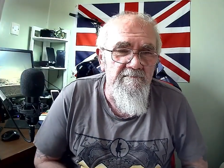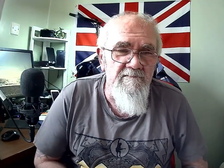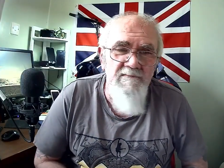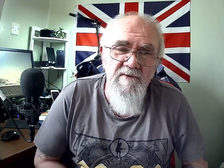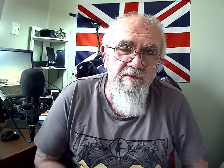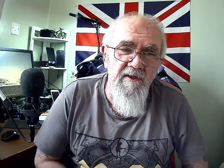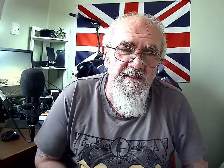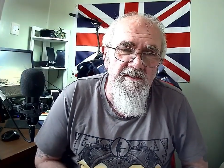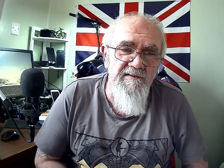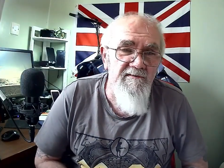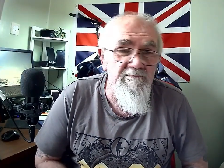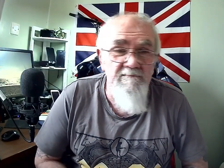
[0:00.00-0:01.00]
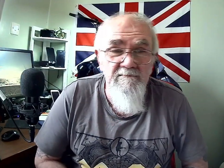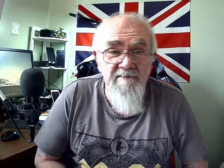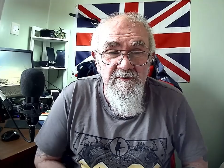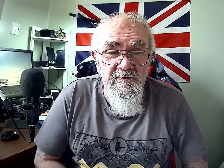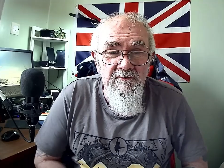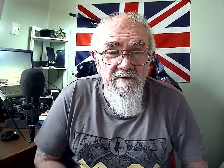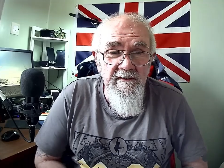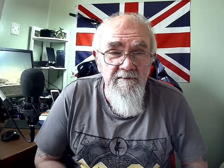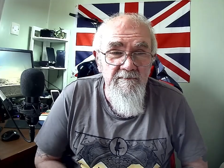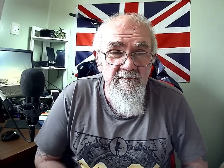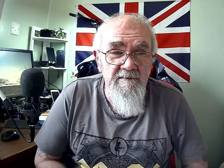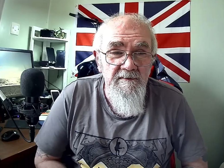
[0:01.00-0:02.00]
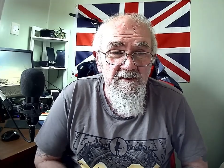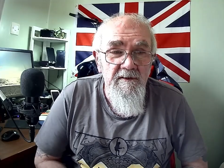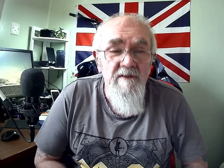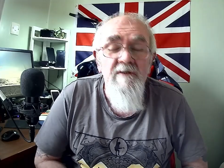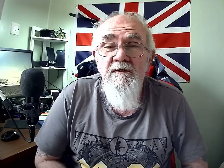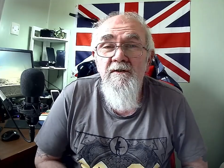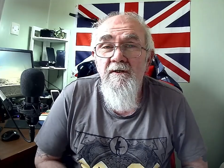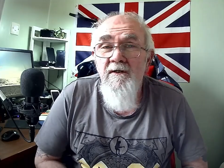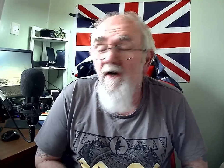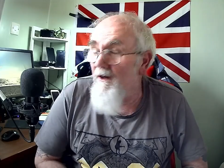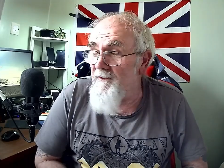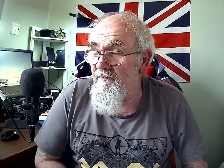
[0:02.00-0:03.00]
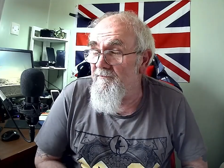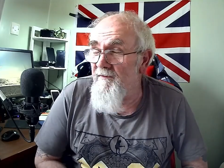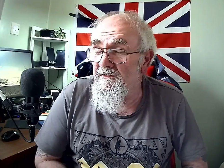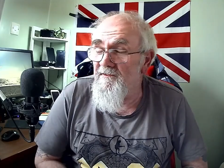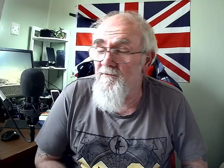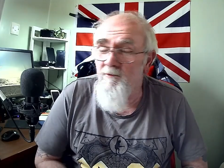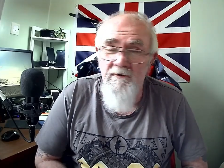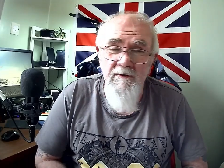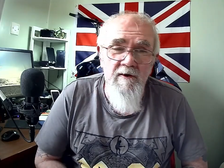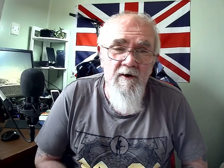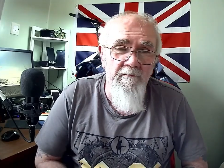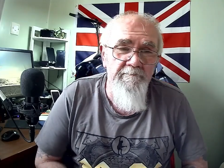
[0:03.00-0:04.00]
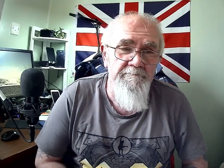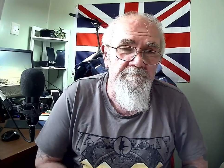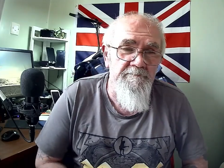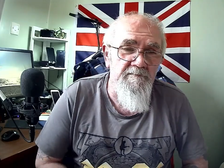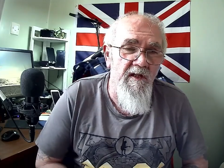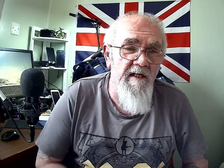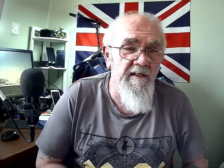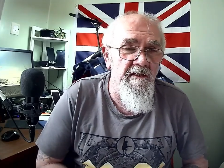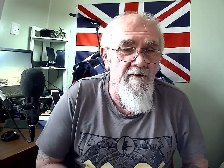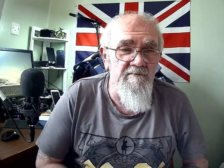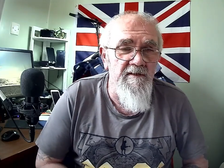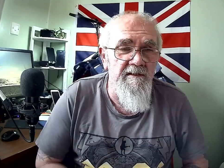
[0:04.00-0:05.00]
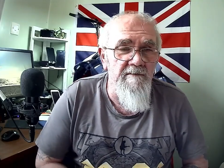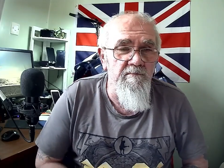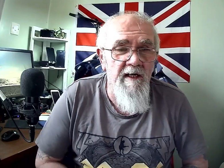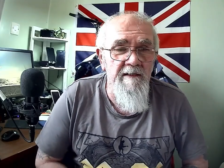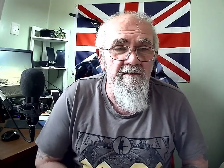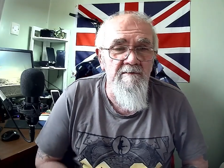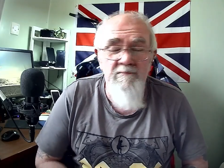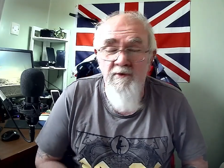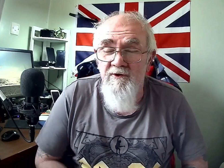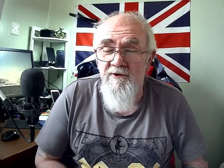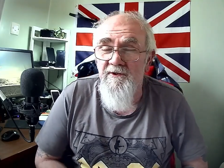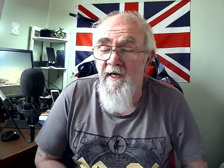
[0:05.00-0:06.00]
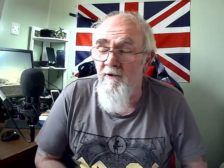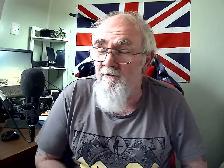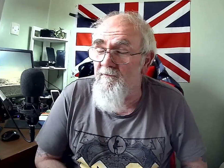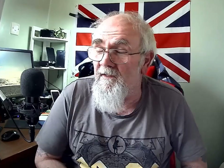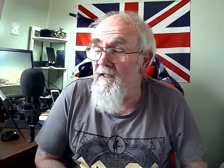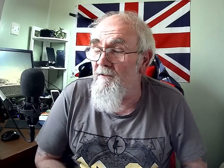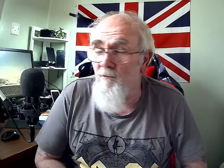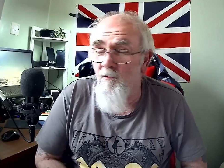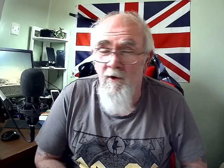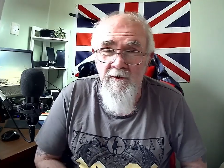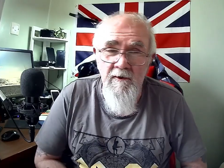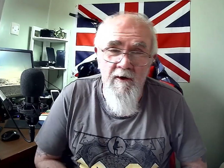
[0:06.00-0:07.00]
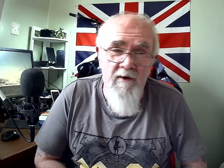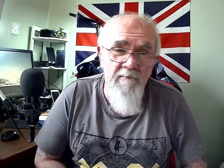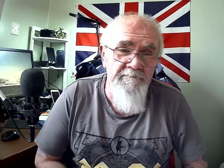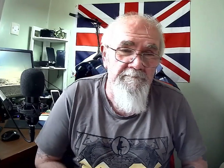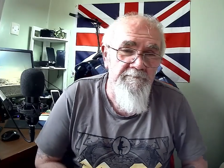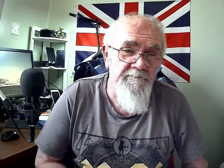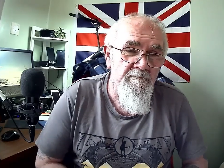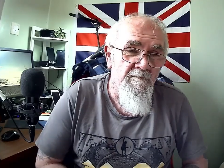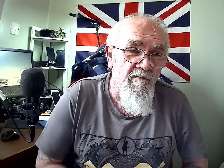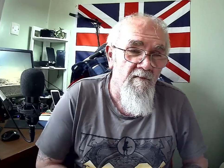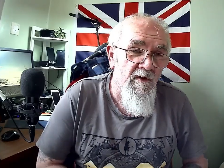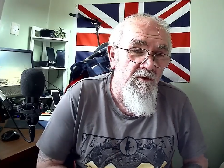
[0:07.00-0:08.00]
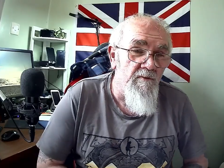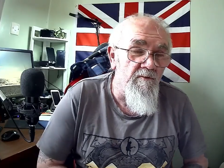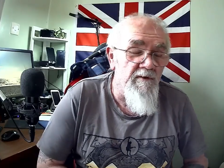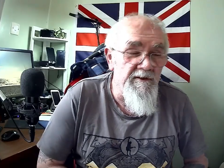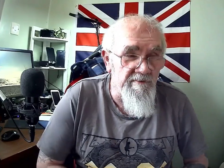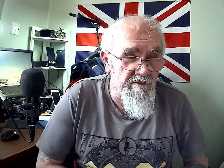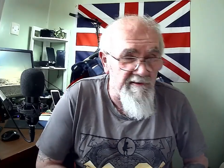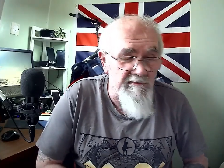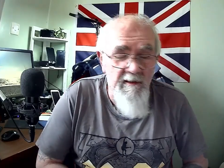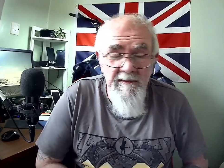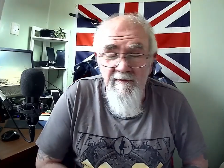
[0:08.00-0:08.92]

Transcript: the police literally only faced one lot. They only went and pushed over at one lot, which was when the